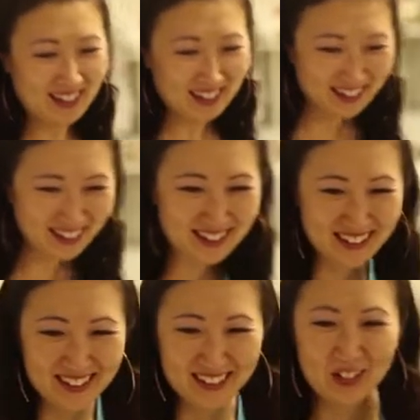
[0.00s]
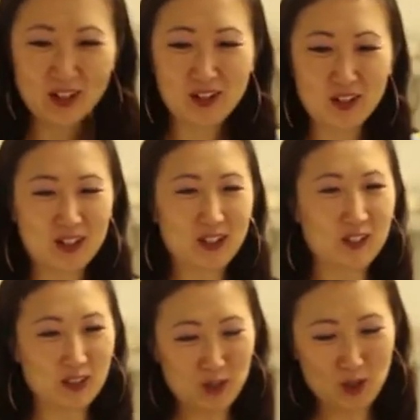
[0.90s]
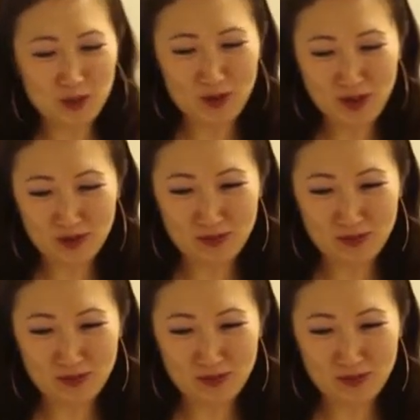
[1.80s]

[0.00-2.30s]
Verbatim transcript: when we say we're going to do versus